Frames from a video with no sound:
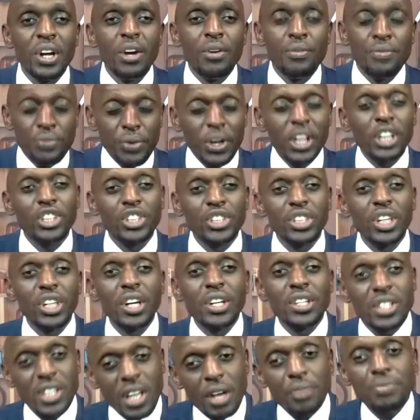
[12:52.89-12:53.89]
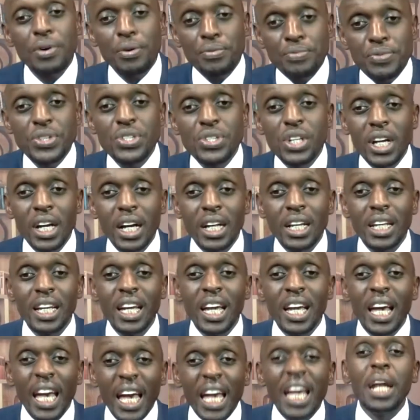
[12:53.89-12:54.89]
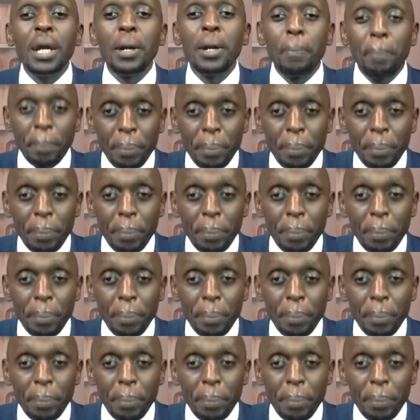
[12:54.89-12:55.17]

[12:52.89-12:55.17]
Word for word: flesh, suffer physically, and